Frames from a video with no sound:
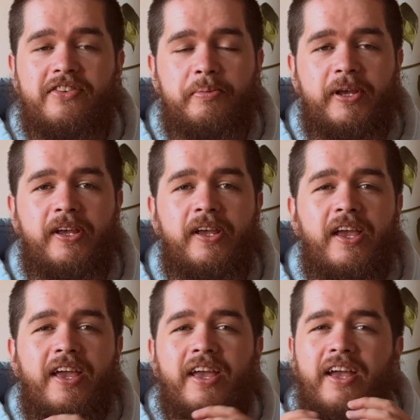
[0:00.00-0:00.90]
to be.
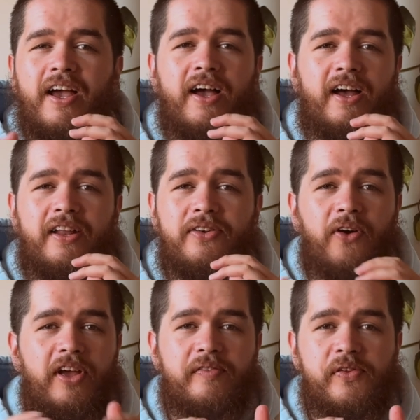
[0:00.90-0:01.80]

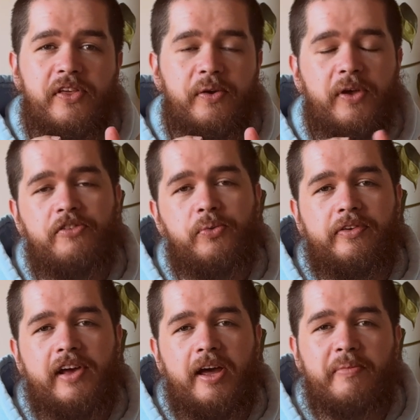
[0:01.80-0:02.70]
Not everything has
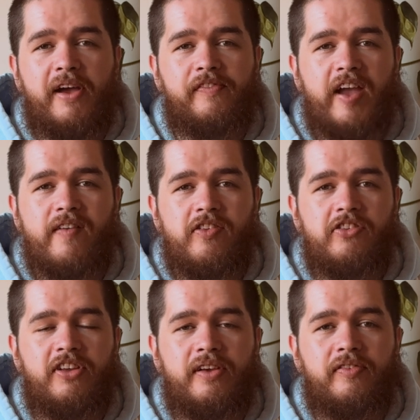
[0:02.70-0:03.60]
worked out in my favor
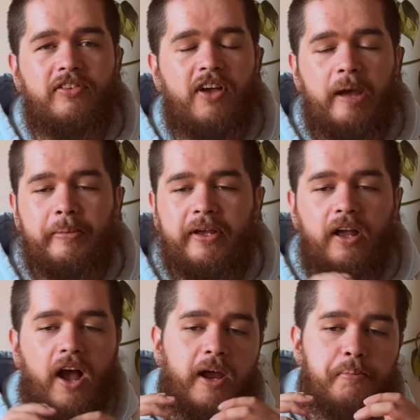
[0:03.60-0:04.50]
this year for
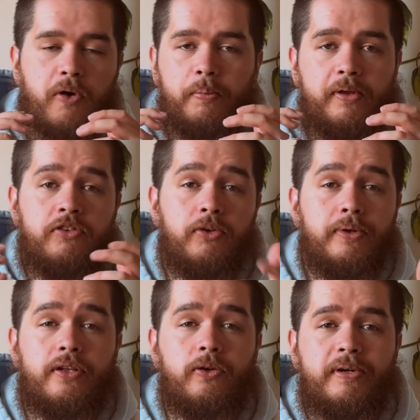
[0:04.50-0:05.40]
timing. I probably do a
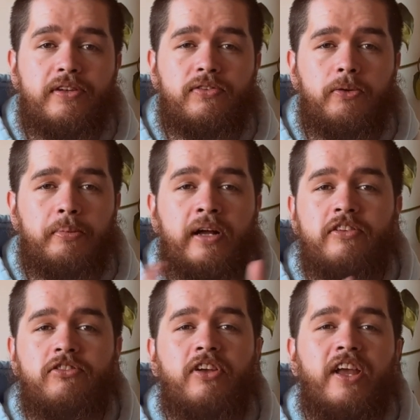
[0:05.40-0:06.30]
little bit too
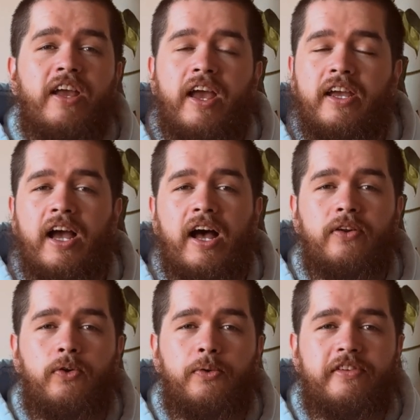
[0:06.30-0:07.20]
much and
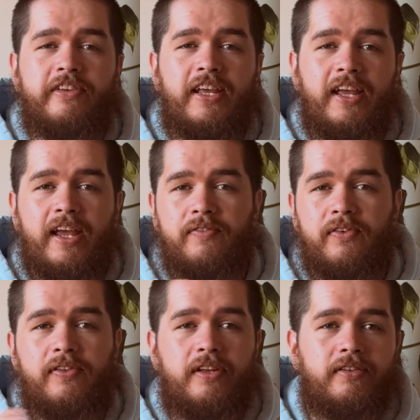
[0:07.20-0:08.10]
can't always get
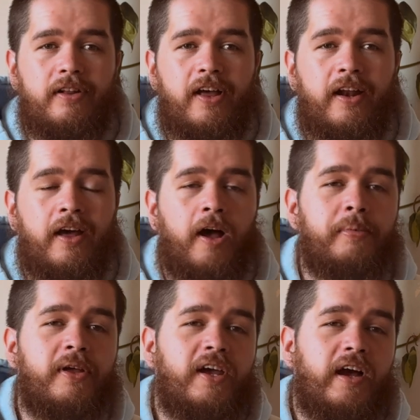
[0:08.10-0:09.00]
everything to line up.
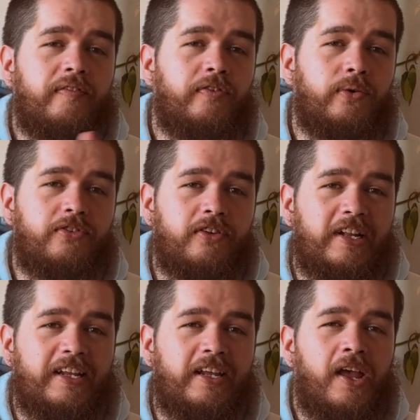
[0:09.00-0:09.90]

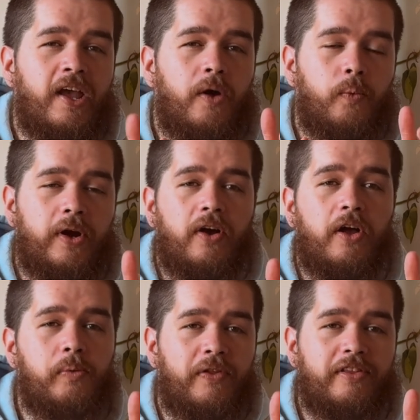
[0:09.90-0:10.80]
Unfortunately, where
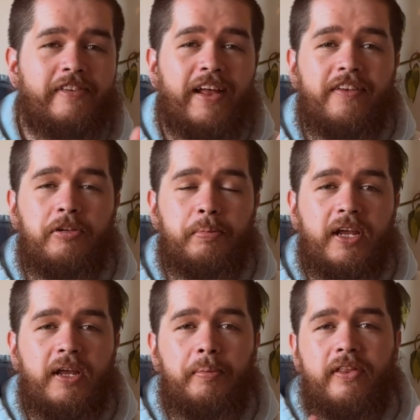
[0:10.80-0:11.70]
I'd want the sun to
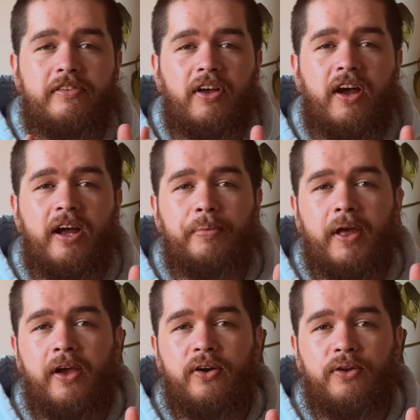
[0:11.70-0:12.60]
be by the time
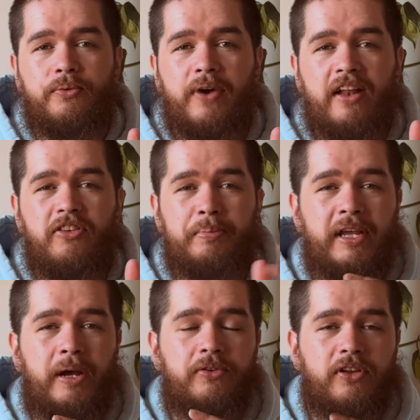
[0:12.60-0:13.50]
that I got around to
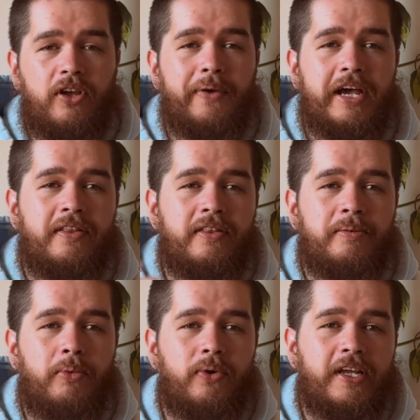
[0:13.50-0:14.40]
being able to go out in the
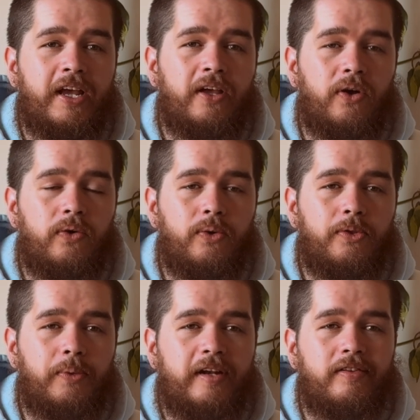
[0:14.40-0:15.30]
morning and go all the
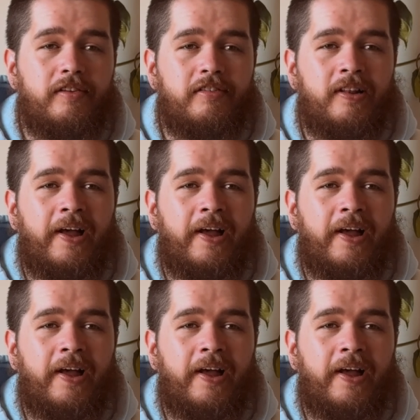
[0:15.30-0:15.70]
way to this